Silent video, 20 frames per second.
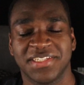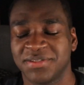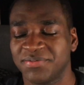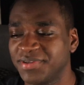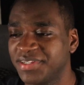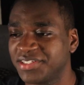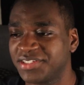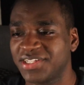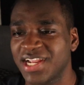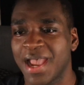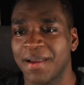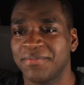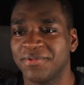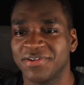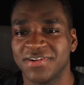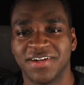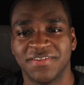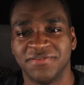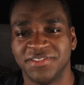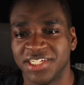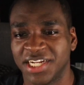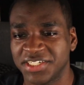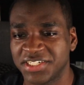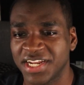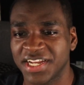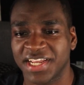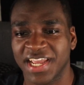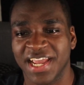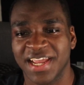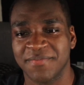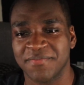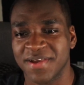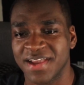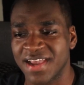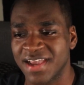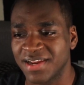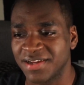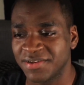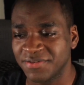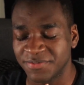week's chapter of JJK,
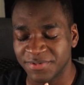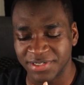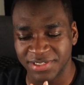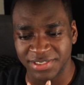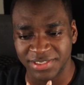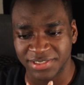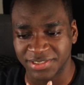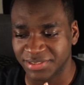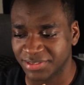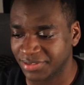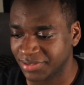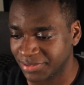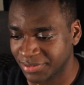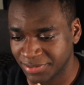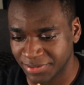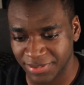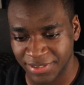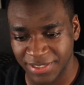man, it was